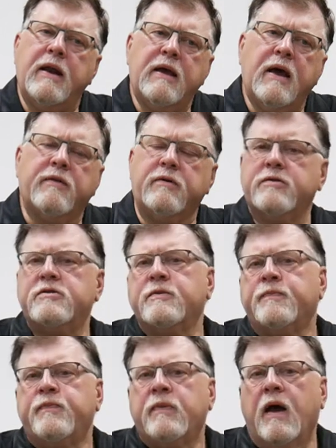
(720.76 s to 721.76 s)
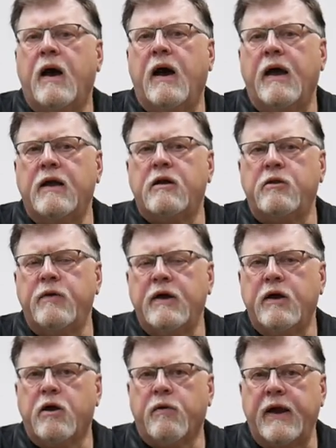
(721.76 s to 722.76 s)
many others,
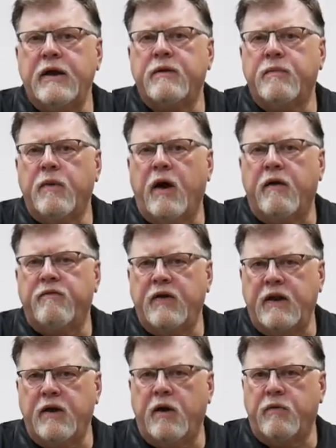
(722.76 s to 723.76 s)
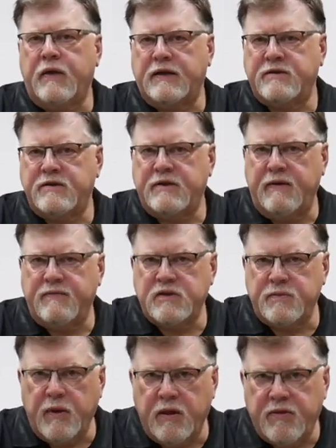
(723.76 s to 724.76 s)
including a great video that Steve
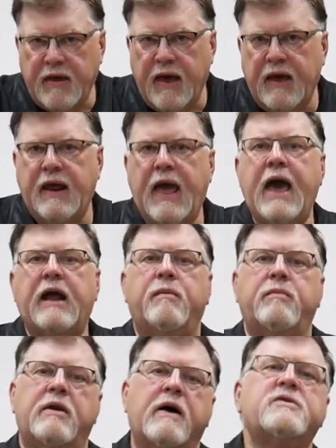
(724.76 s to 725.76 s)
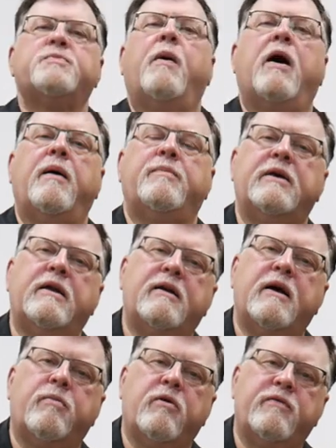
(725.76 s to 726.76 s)
Smith and Adam Nussbaum did a
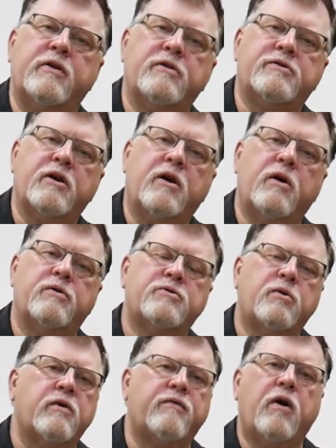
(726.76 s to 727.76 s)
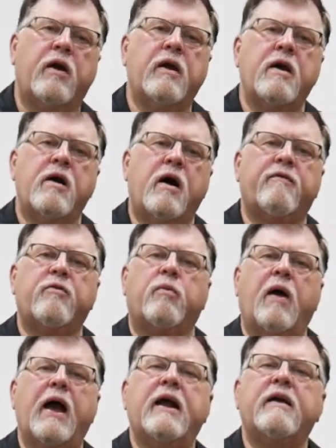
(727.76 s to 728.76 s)
number of years ago, sort of on a
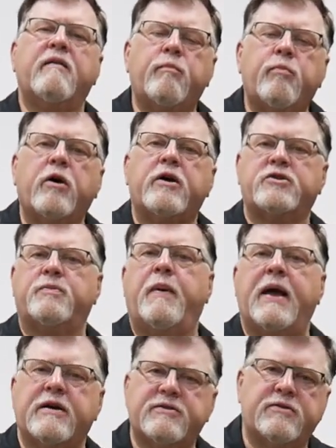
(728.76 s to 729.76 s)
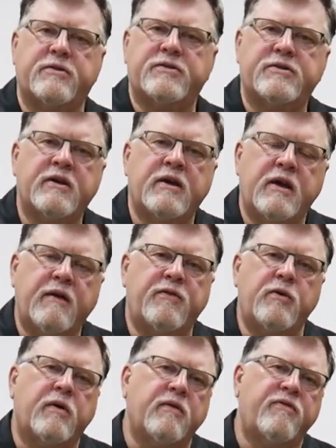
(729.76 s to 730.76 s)
variety of brush masters, if
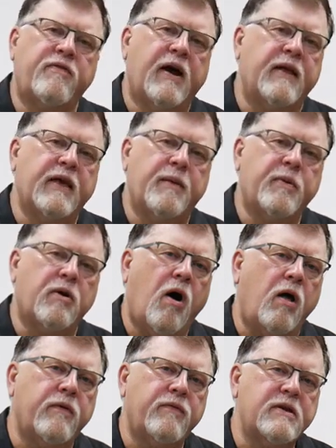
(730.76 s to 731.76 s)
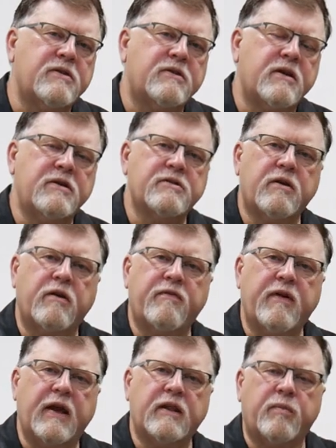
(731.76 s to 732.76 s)
you can find that. But all of these things are
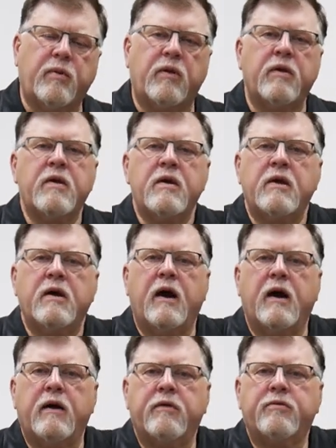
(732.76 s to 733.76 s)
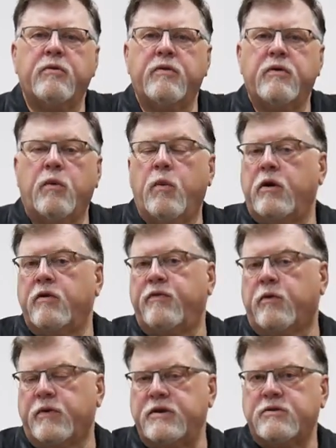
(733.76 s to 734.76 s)
available through the
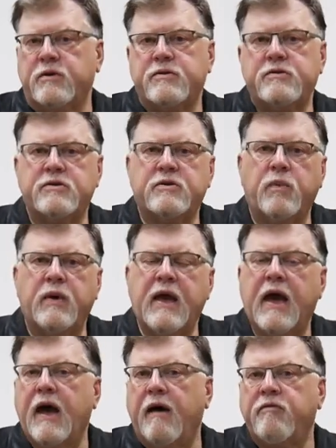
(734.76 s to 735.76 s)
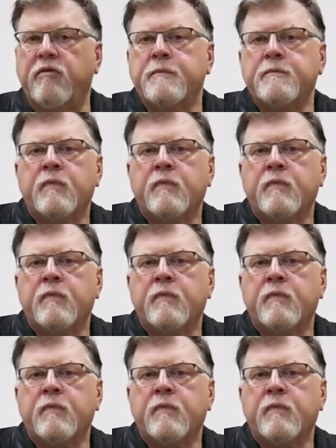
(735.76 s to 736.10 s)
wonderful resources that we have